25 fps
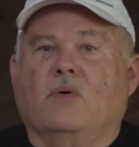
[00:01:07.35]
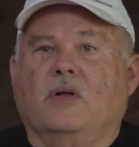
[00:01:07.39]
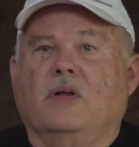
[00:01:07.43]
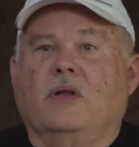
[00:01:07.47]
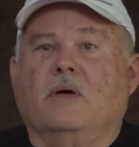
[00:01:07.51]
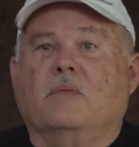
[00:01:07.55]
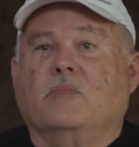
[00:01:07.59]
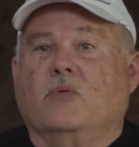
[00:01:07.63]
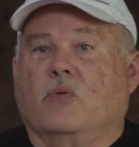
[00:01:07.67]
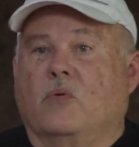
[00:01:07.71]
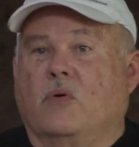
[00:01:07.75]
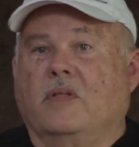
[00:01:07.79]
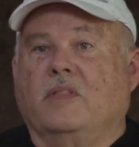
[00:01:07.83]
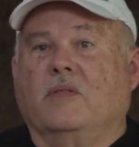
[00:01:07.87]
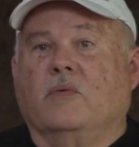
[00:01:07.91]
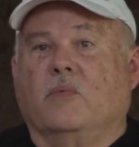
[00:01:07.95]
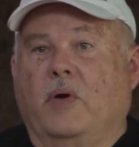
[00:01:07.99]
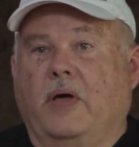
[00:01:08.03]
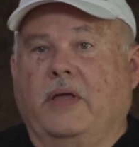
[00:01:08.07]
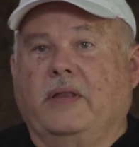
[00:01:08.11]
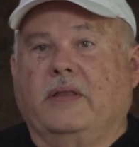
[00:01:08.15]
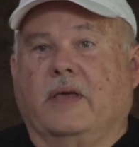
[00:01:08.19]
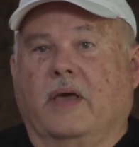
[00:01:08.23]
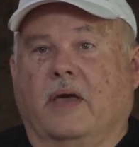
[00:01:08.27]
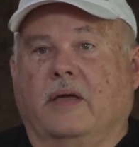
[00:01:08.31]
Well, number one, the
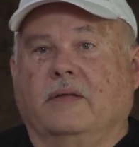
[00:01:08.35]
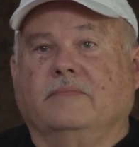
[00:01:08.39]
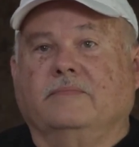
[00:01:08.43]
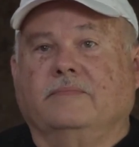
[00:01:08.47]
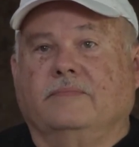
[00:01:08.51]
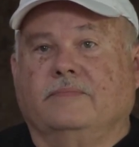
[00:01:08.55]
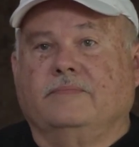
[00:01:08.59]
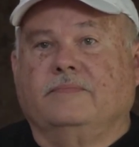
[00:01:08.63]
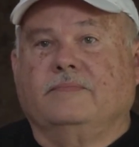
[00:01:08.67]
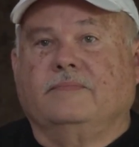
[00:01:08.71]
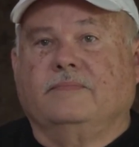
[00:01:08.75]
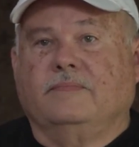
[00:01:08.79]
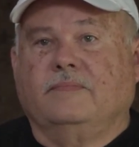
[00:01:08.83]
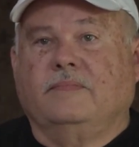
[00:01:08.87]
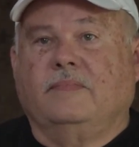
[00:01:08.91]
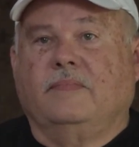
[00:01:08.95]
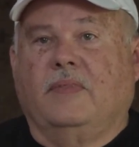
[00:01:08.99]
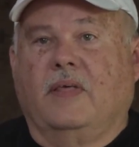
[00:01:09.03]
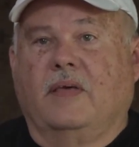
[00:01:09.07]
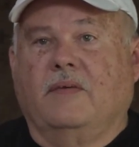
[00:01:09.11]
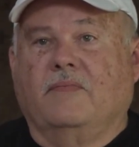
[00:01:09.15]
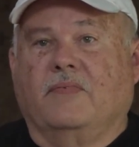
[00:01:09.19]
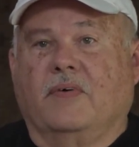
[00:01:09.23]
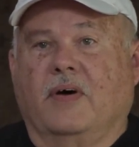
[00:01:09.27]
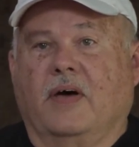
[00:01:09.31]
weight gain
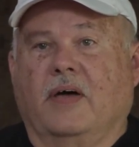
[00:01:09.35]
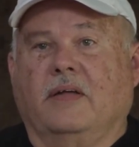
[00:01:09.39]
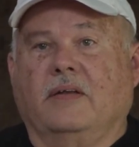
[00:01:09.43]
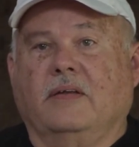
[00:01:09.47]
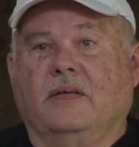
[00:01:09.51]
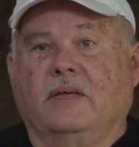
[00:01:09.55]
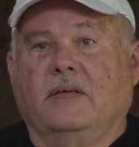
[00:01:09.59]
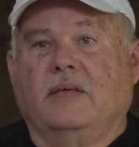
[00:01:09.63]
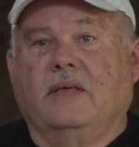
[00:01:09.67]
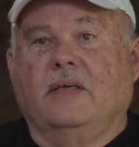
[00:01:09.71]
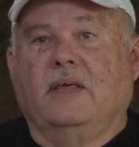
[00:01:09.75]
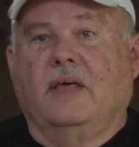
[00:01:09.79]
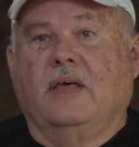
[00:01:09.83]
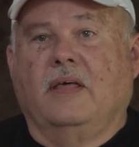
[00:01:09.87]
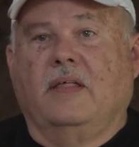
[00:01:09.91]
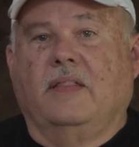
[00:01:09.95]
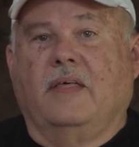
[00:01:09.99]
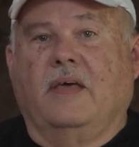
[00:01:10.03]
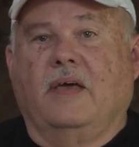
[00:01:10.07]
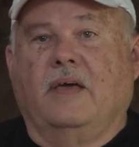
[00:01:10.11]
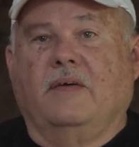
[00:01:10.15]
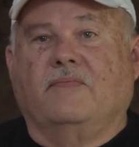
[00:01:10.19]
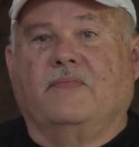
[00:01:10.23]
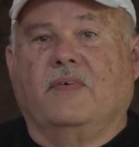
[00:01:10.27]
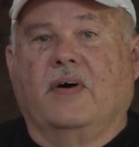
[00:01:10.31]
they find.
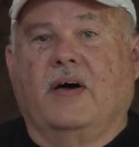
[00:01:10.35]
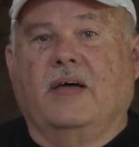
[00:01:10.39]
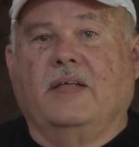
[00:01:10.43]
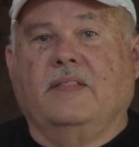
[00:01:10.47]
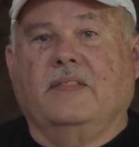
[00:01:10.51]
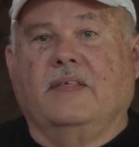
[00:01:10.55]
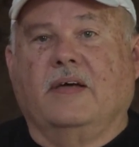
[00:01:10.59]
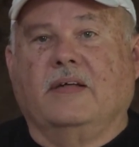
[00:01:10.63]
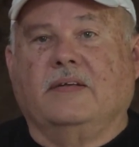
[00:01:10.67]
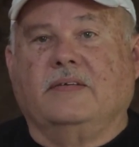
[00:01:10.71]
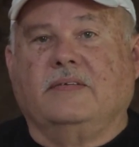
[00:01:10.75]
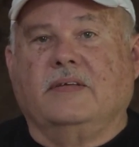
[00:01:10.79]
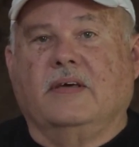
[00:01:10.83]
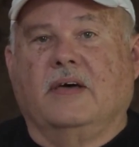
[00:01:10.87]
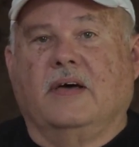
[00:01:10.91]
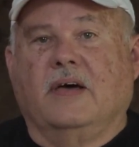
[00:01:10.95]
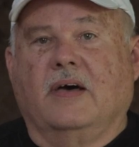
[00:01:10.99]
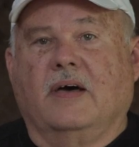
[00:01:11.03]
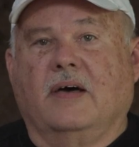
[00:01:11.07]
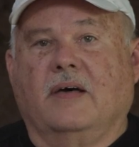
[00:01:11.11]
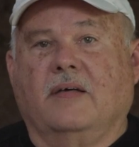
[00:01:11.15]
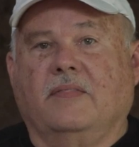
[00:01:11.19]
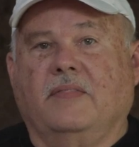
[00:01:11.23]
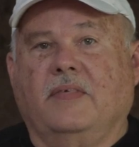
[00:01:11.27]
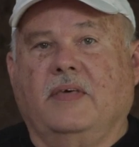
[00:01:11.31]
They find that
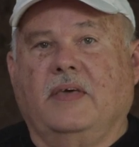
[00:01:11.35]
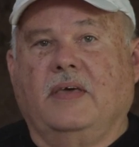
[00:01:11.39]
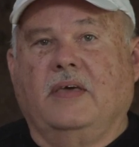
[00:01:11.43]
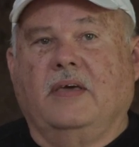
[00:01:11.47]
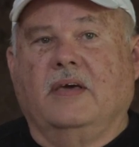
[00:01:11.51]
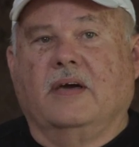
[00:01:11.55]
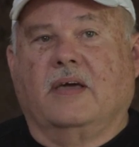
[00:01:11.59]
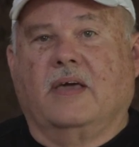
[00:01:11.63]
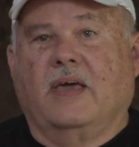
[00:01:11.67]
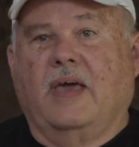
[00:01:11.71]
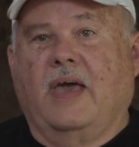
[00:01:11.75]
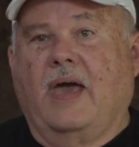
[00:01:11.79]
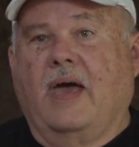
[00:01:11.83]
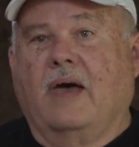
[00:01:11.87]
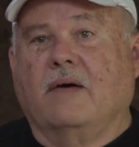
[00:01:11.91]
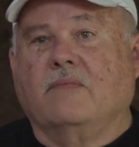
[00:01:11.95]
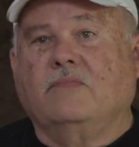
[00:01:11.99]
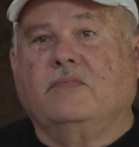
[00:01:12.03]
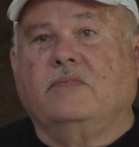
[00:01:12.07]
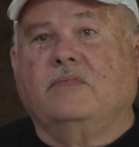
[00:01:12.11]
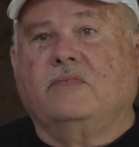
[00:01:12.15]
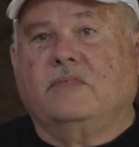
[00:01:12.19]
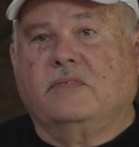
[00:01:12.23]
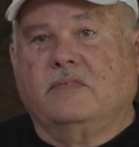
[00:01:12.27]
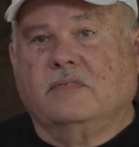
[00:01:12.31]
uh, the
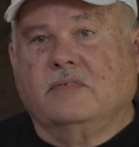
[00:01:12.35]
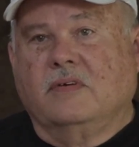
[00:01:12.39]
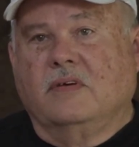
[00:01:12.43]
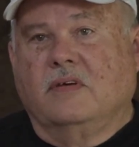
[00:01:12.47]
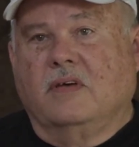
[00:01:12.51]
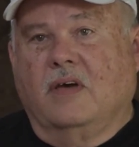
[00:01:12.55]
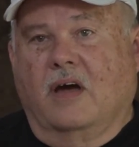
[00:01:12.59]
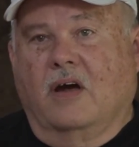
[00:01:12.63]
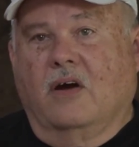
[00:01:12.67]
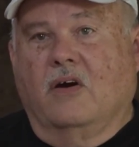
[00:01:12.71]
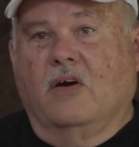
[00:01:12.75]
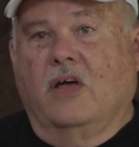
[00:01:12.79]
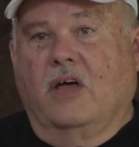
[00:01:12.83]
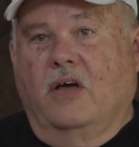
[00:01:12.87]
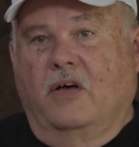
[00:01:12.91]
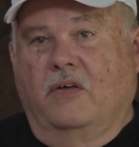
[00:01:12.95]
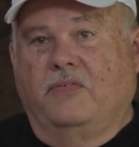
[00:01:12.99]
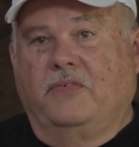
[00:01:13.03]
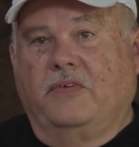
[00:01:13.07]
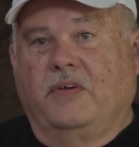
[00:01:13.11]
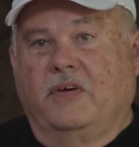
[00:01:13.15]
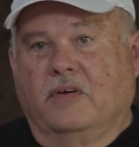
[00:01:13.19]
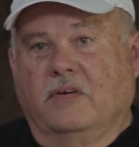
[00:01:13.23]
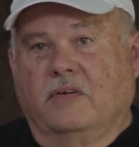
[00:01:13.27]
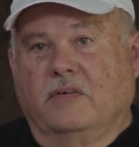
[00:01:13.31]
calves are
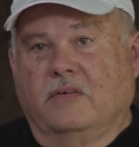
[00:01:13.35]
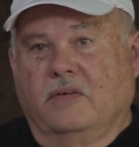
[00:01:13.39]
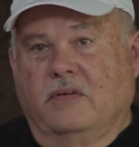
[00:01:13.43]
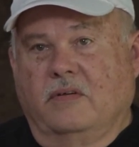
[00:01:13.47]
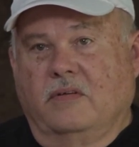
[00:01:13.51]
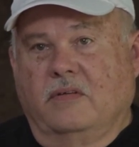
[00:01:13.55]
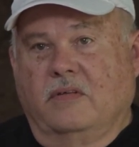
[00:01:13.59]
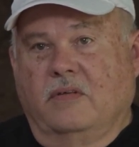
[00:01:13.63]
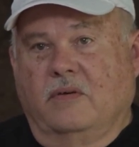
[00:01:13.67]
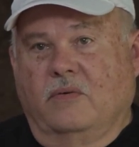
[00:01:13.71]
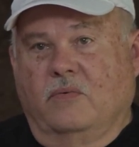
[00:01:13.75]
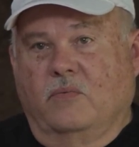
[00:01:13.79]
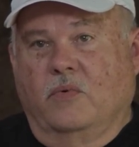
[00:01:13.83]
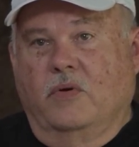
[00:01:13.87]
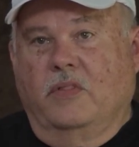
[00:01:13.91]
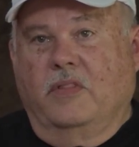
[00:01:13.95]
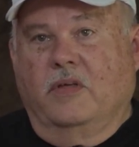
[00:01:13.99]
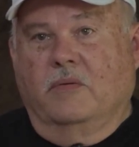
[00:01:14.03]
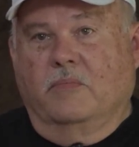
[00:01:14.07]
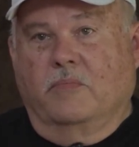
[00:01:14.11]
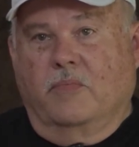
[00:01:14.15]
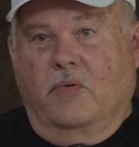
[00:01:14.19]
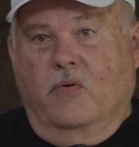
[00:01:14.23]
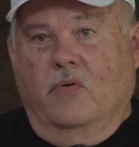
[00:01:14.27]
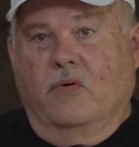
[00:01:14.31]
healthier when
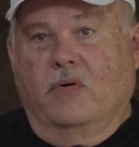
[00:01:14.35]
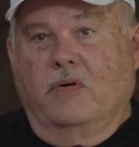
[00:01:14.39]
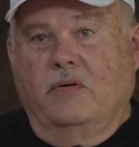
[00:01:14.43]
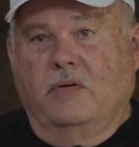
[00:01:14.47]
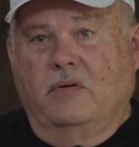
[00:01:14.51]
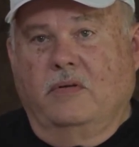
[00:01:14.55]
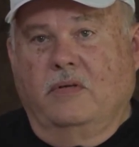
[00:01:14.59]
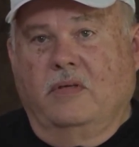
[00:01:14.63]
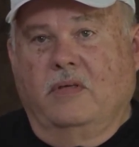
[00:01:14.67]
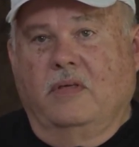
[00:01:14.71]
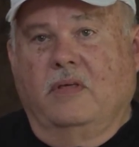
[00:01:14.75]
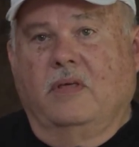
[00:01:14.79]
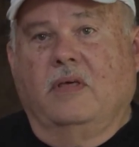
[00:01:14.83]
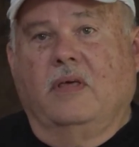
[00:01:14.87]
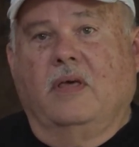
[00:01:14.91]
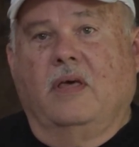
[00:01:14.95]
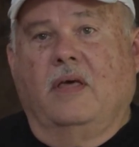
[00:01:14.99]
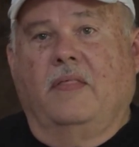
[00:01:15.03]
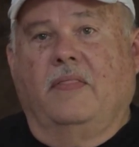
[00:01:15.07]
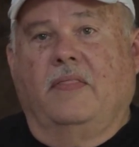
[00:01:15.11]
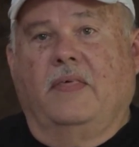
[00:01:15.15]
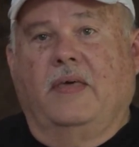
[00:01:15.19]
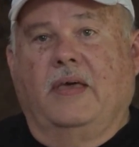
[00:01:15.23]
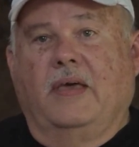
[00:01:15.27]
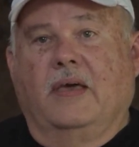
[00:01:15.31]
they're born.
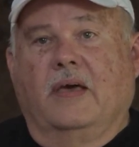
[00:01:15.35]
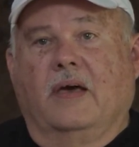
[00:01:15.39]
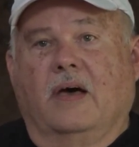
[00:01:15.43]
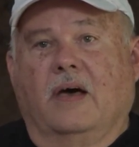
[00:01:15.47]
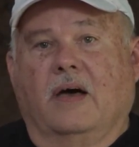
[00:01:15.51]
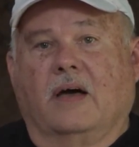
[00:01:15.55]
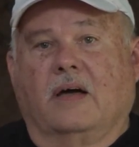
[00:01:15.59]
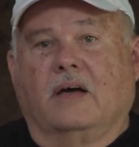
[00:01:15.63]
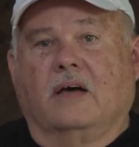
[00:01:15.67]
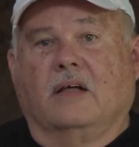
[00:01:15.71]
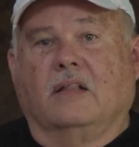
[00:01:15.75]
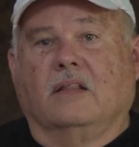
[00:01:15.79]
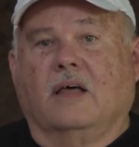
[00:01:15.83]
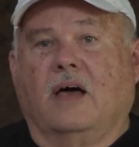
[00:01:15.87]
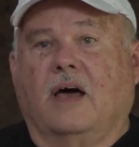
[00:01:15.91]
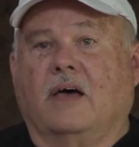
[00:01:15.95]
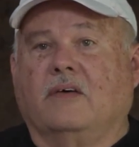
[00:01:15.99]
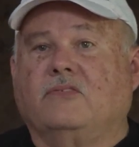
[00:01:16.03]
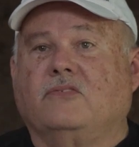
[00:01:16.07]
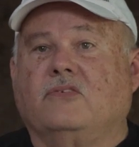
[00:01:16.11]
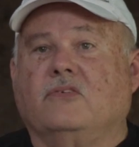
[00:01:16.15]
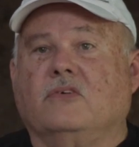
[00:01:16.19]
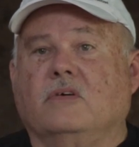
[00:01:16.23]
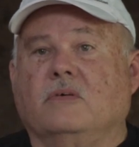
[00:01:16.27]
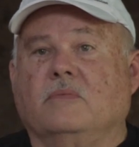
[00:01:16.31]
The uh,
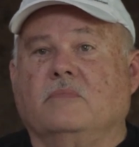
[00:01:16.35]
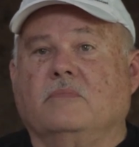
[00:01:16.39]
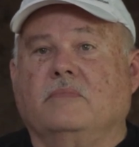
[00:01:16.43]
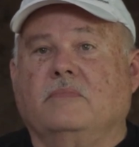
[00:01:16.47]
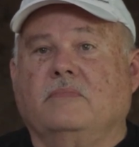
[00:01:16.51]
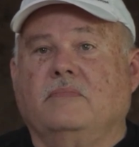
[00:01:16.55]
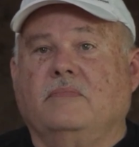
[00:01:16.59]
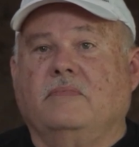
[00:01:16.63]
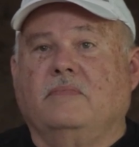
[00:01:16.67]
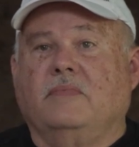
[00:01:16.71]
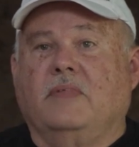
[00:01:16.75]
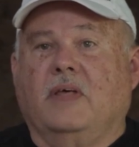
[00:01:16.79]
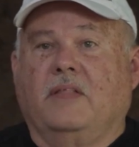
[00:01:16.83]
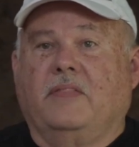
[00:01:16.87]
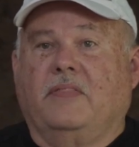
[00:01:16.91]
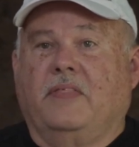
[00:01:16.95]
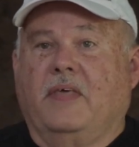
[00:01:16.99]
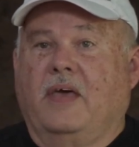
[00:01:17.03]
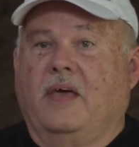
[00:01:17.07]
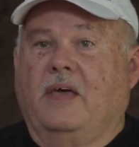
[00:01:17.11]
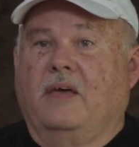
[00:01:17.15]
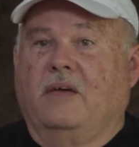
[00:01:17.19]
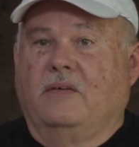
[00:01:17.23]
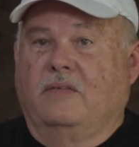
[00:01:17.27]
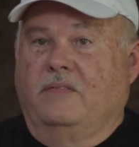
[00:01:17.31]
colostrum that
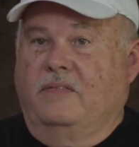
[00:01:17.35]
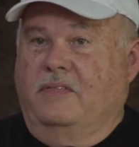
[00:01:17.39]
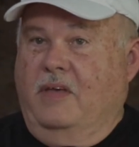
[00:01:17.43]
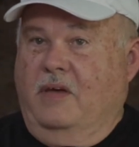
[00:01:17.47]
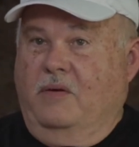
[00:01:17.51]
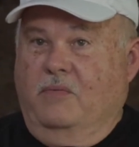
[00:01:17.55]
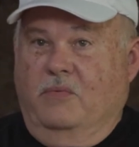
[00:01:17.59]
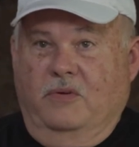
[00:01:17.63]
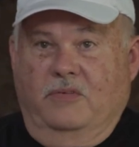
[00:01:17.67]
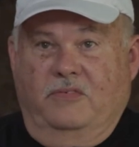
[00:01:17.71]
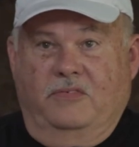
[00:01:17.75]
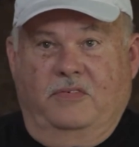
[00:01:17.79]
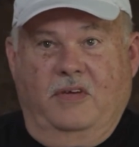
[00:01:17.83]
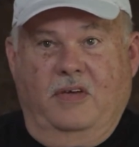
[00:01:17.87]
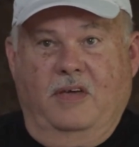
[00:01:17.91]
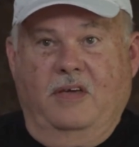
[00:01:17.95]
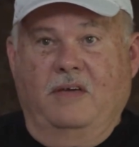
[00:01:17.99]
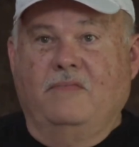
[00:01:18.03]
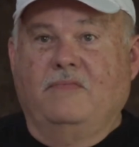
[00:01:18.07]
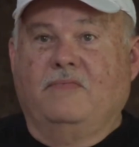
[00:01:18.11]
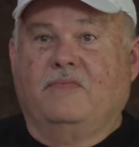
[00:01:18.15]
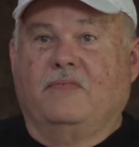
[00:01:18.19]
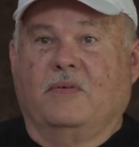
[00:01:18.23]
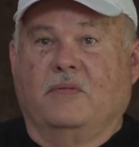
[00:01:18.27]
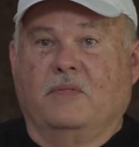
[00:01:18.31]
they, they
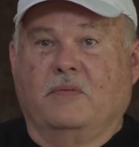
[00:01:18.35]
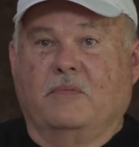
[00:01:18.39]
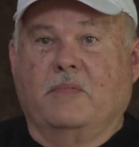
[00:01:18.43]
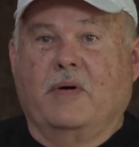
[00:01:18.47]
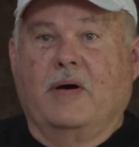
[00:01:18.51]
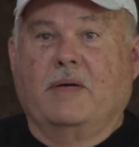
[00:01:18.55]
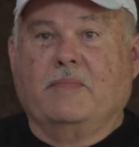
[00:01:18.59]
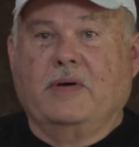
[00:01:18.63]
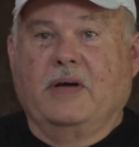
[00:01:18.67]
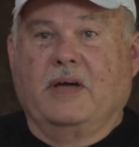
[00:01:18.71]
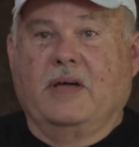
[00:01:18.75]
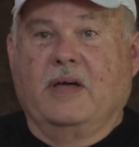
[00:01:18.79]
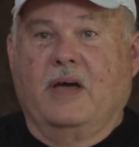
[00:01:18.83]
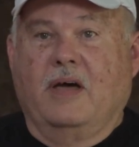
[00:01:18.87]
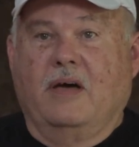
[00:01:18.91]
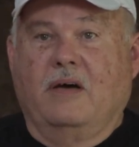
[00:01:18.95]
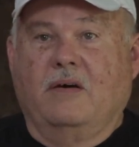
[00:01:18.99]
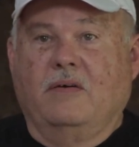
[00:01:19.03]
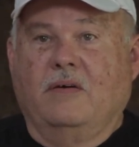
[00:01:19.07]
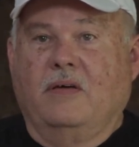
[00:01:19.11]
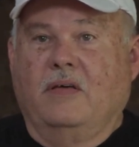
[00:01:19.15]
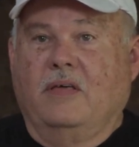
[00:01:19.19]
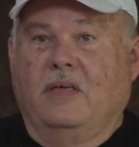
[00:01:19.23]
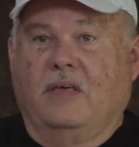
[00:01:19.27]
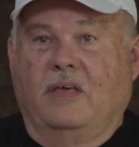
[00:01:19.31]
receive from the mama
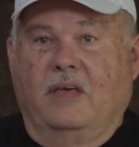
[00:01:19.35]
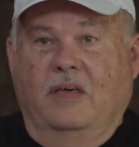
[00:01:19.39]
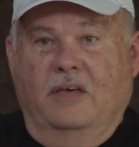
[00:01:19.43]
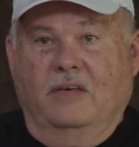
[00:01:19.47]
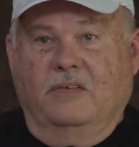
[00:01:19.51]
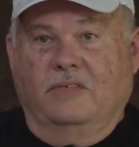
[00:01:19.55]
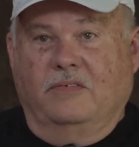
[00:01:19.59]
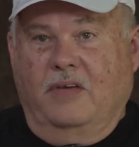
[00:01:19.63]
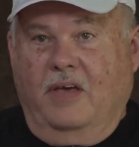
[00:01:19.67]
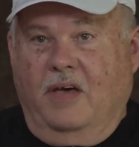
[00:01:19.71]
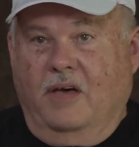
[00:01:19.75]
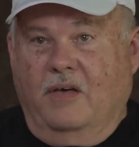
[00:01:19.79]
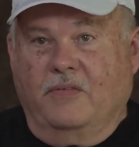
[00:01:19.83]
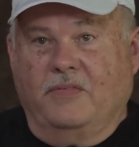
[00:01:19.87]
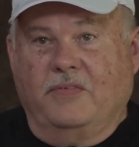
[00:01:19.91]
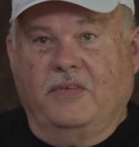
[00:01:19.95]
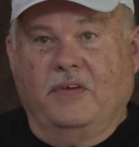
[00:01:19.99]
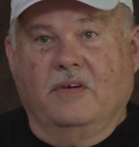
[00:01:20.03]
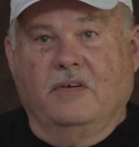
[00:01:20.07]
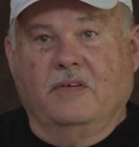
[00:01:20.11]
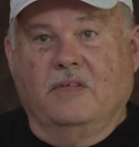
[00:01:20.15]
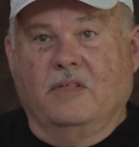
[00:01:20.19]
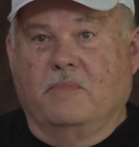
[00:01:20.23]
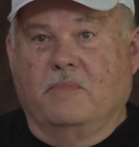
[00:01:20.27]
cow is healthier.